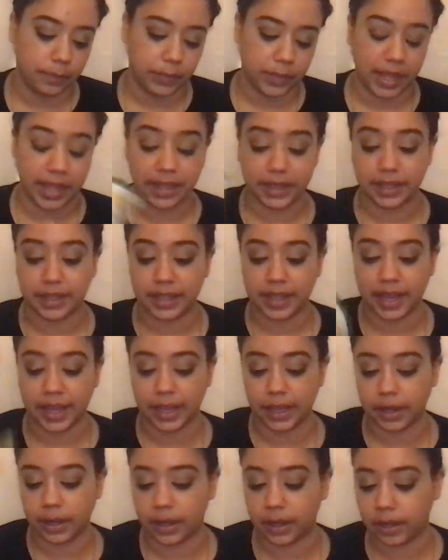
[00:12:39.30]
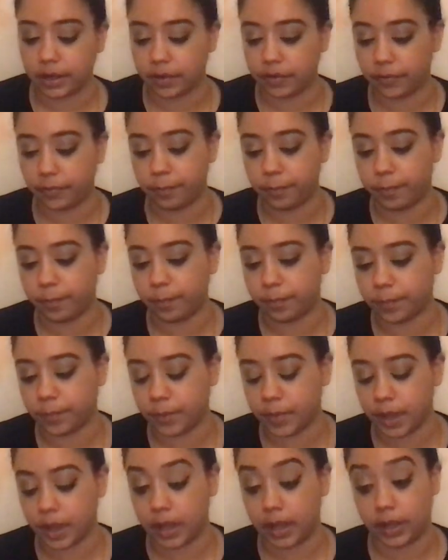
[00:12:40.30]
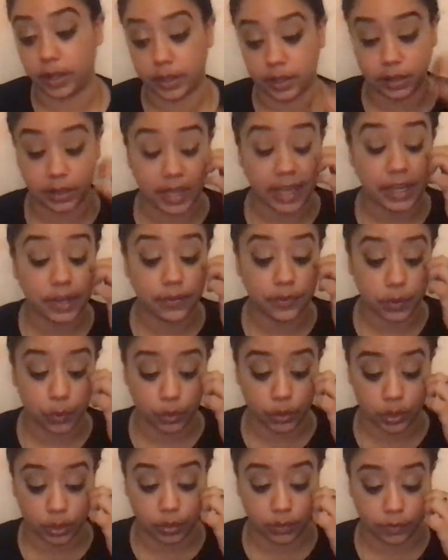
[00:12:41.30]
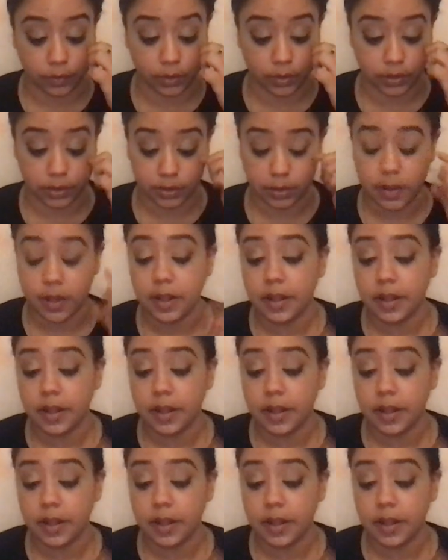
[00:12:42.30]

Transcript: And the Knight of Swords in the reverse.